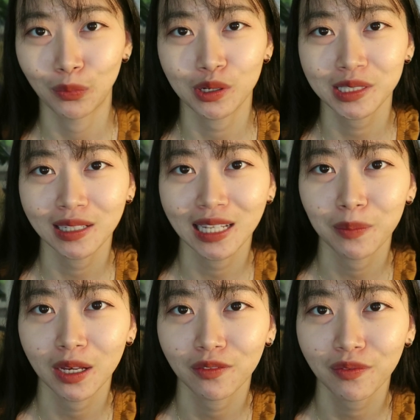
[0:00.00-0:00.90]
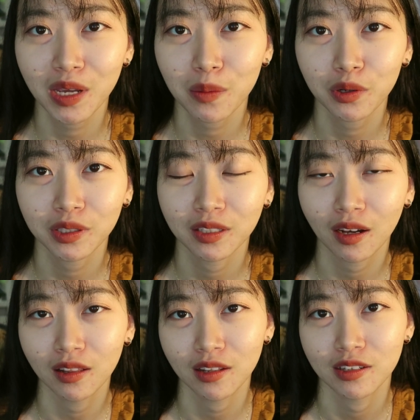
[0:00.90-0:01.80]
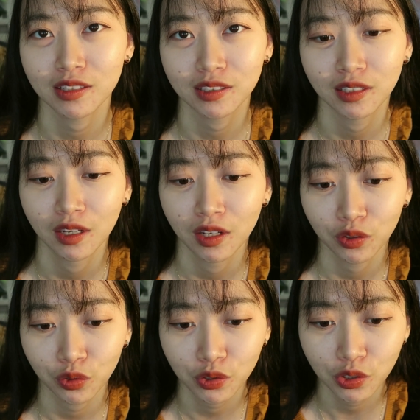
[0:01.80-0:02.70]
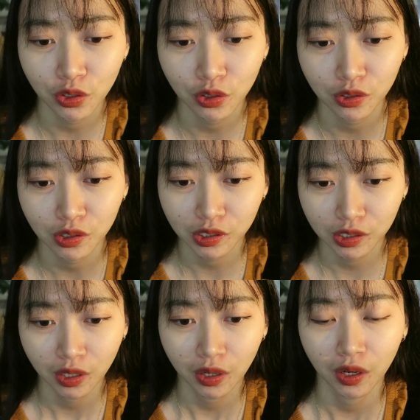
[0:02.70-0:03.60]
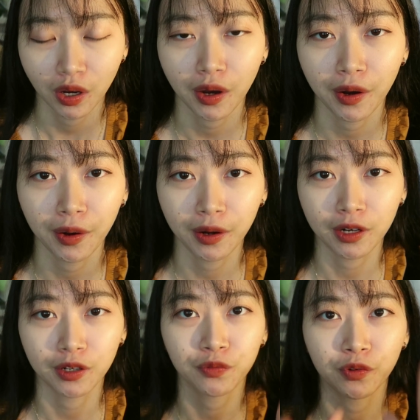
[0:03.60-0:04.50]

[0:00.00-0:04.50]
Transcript: Mostly my favorite colors to use are